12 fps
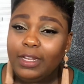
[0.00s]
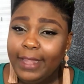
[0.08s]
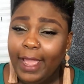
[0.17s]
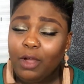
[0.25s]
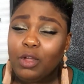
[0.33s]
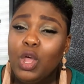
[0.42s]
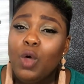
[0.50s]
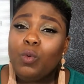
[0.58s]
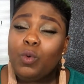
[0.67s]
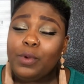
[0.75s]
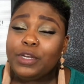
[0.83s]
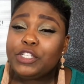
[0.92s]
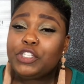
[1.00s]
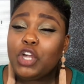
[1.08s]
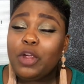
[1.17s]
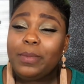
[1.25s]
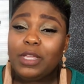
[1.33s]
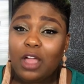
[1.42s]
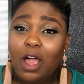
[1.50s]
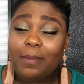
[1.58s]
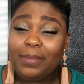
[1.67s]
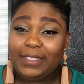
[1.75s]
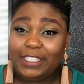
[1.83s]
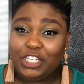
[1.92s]
Now, when we determine
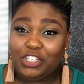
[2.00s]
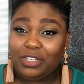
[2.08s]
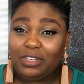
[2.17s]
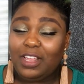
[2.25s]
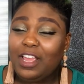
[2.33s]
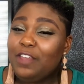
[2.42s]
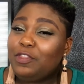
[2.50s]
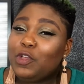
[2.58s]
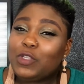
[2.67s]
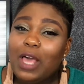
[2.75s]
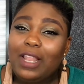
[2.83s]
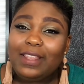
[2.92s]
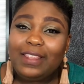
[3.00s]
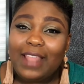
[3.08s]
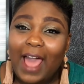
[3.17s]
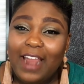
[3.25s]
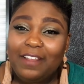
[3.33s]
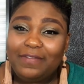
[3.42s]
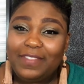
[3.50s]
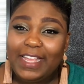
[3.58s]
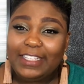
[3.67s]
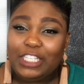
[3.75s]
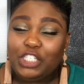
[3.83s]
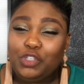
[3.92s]
composition, there's a lot of
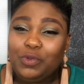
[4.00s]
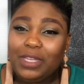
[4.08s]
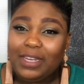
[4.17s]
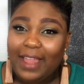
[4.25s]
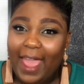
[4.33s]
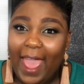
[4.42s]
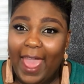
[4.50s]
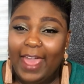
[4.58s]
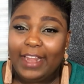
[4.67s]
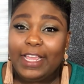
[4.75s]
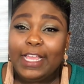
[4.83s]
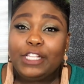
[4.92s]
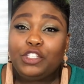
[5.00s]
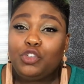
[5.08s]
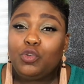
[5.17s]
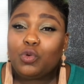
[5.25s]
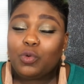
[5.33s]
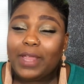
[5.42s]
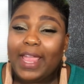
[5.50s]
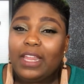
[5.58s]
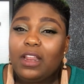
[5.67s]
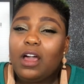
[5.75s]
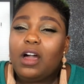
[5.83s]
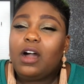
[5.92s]
things that you can add to
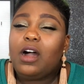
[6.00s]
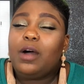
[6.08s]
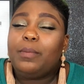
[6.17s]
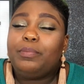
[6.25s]
create a